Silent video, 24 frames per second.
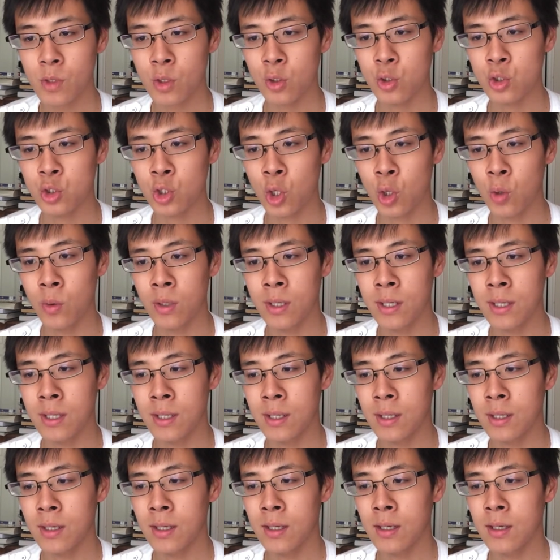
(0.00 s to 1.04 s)
So,
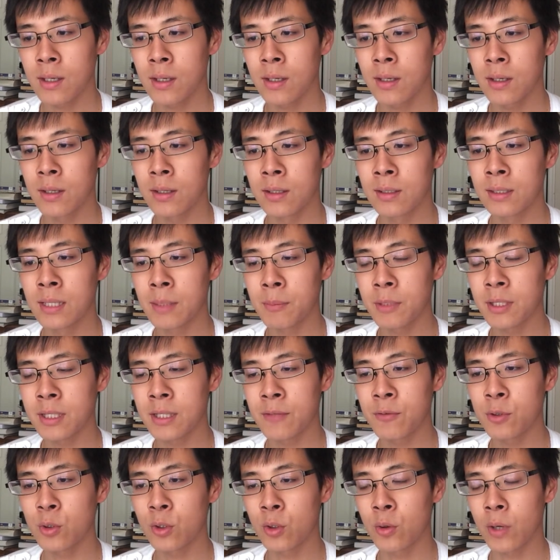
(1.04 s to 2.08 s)
let me
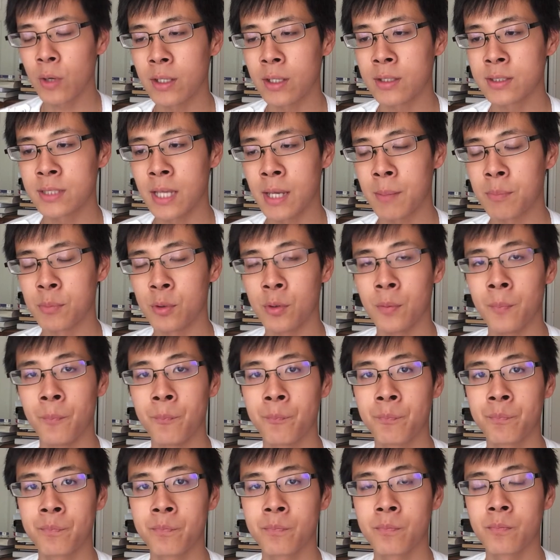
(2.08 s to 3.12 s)
give you a example.
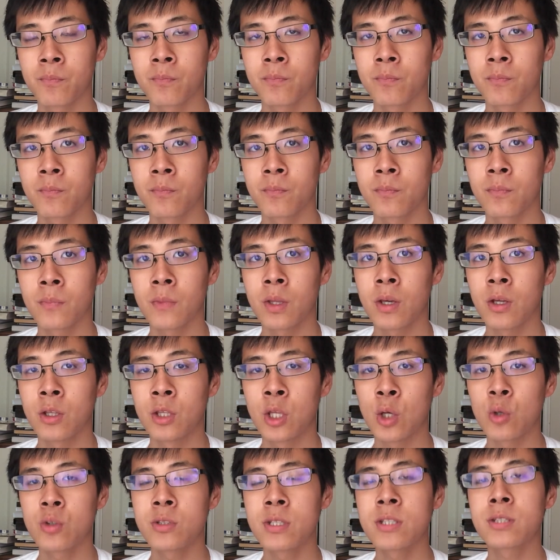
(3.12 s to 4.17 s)

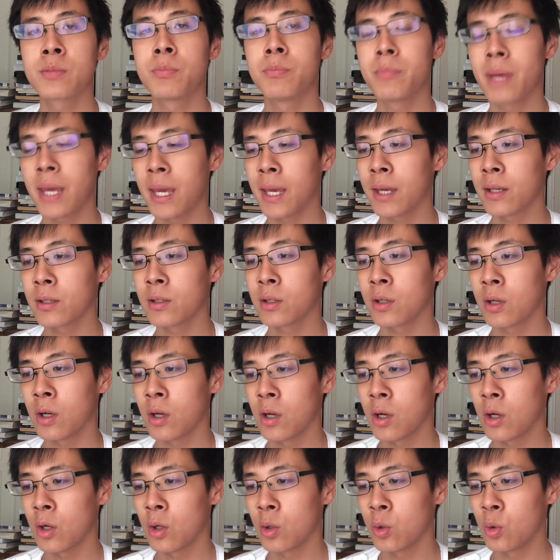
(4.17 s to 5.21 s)
There's this man
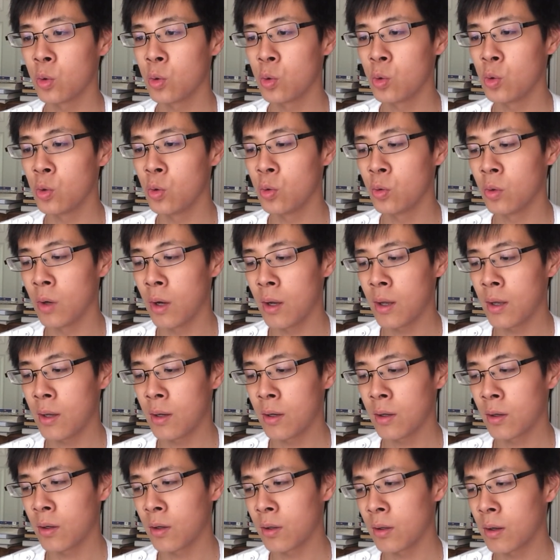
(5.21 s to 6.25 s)
who,
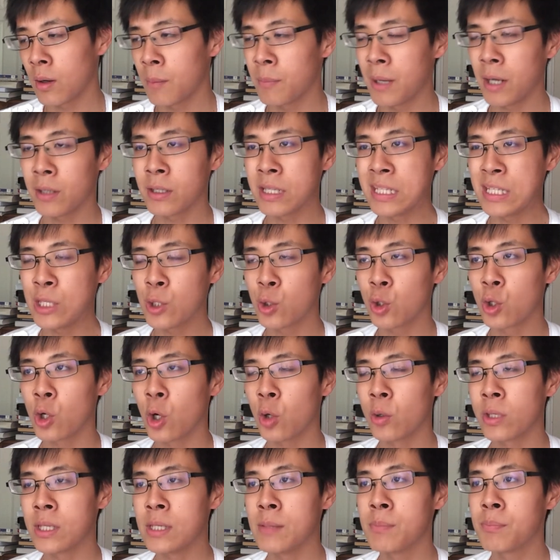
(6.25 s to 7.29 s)
about a year
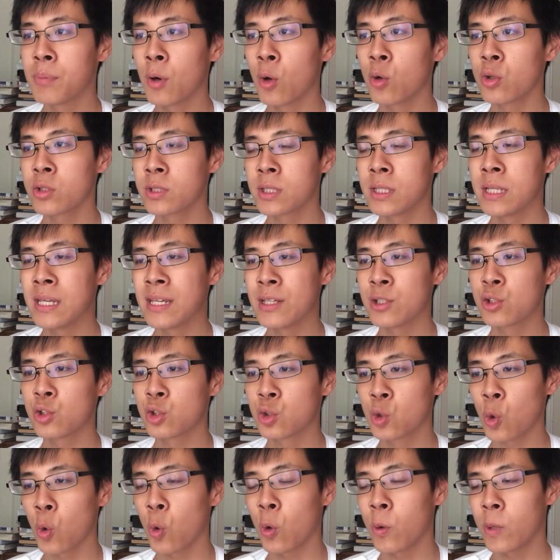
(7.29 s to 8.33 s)
ago, he posted his
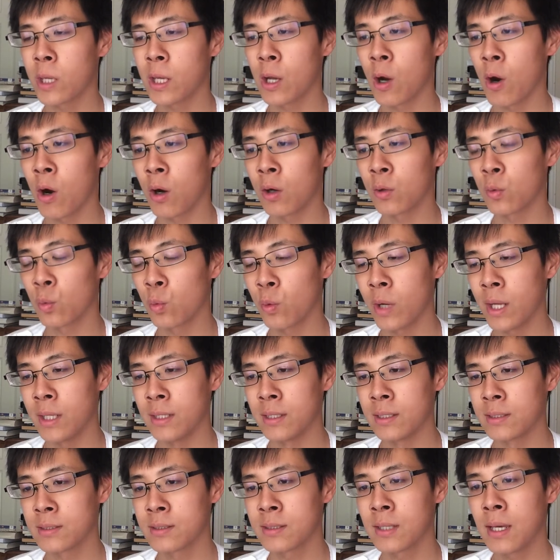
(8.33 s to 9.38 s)
story on
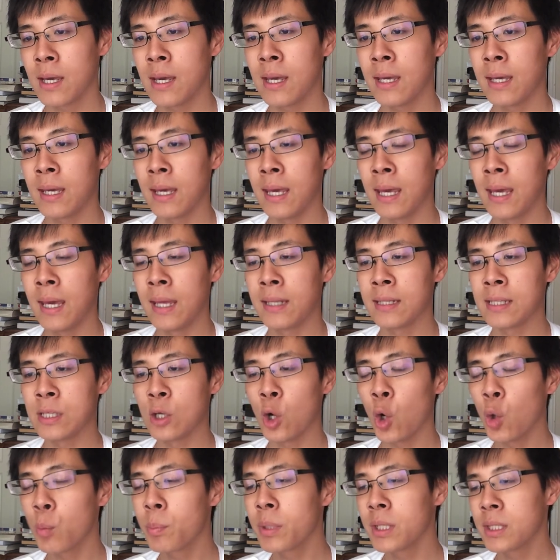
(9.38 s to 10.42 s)
Reddit. And he
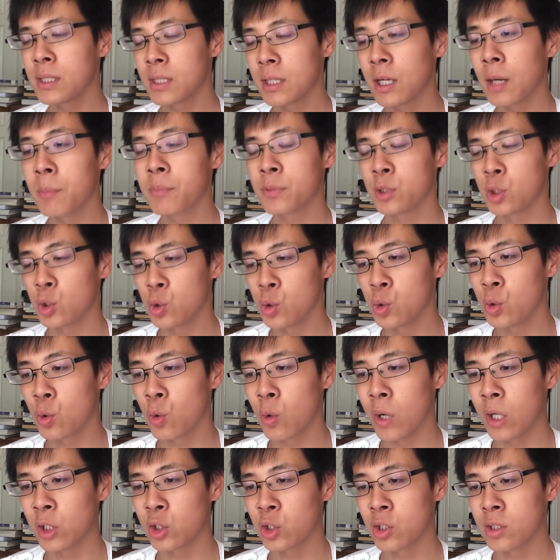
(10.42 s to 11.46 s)
opened it up to
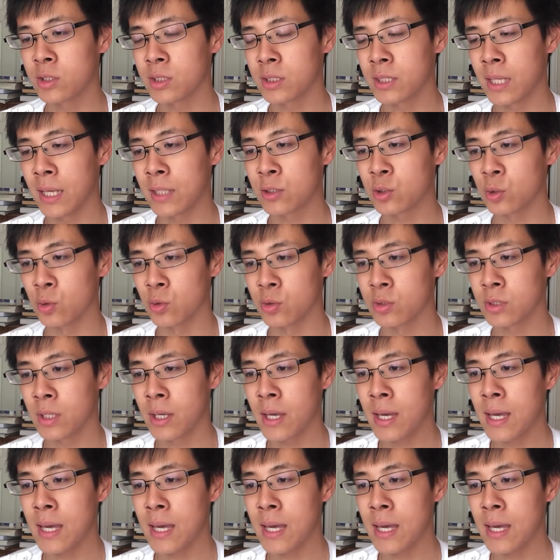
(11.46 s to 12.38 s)
questions and answers.